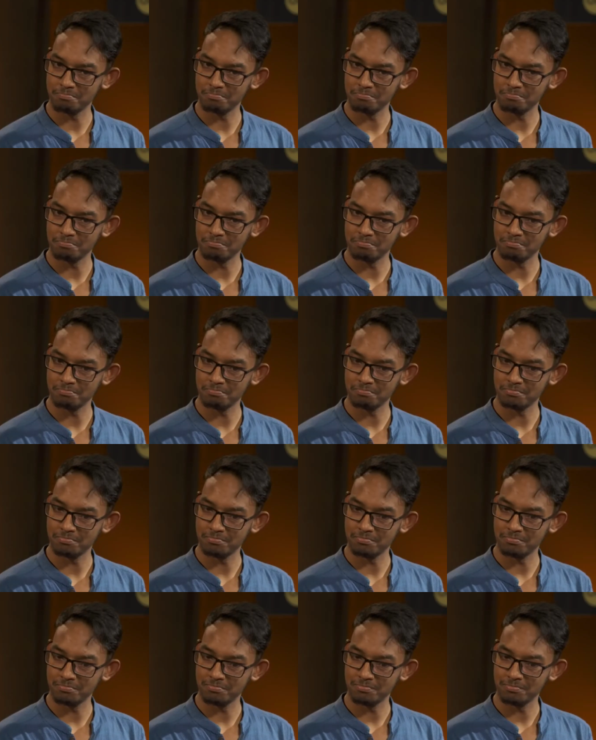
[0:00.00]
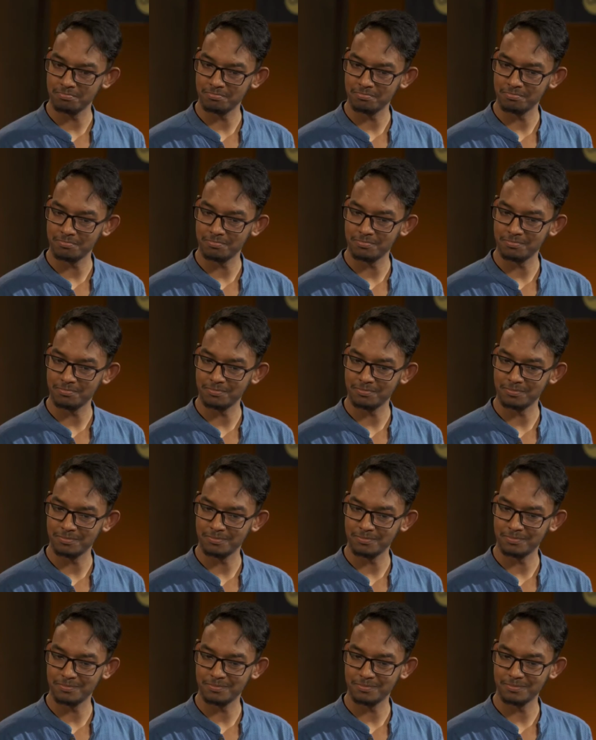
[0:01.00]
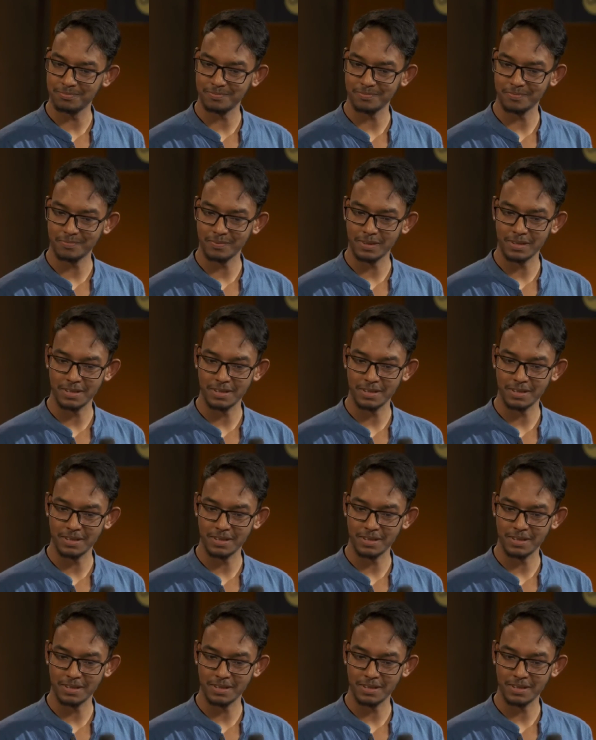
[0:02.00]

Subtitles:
[no speech]